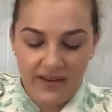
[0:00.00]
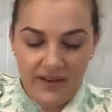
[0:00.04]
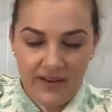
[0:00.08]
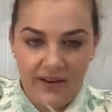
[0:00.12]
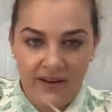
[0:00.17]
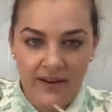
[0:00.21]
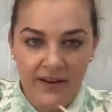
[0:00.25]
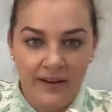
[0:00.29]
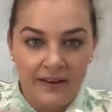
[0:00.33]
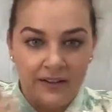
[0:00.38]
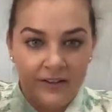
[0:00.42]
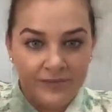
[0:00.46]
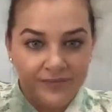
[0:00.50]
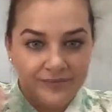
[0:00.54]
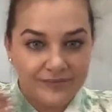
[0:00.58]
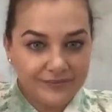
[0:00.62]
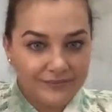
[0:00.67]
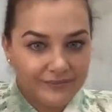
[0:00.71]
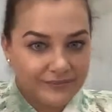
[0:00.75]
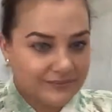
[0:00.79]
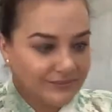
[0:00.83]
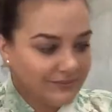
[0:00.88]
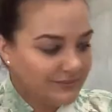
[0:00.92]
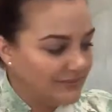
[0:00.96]
Oh,
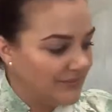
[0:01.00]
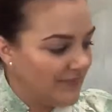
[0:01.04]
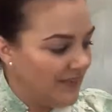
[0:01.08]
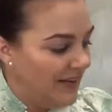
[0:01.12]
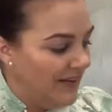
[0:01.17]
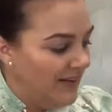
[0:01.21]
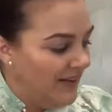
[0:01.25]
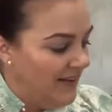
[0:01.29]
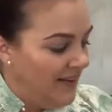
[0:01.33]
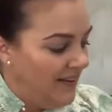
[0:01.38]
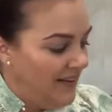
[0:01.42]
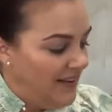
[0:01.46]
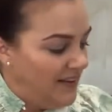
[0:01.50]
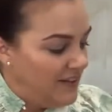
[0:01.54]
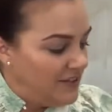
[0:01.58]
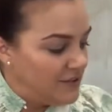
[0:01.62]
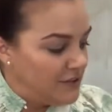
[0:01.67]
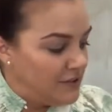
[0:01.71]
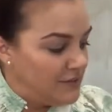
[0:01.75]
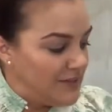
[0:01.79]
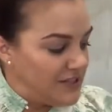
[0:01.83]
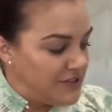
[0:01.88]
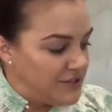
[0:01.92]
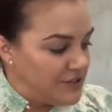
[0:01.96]
too
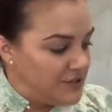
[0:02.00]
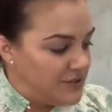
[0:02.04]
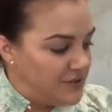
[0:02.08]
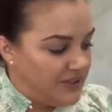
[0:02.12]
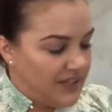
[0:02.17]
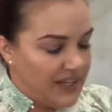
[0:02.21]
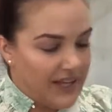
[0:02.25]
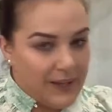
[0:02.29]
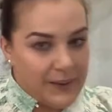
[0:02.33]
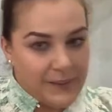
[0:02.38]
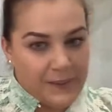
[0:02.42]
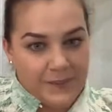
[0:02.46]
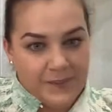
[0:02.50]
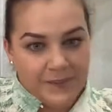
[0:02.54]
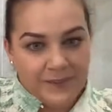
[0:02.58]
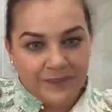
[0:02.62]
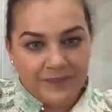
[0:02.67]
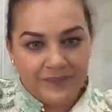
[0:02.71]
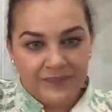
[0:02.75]
much talking.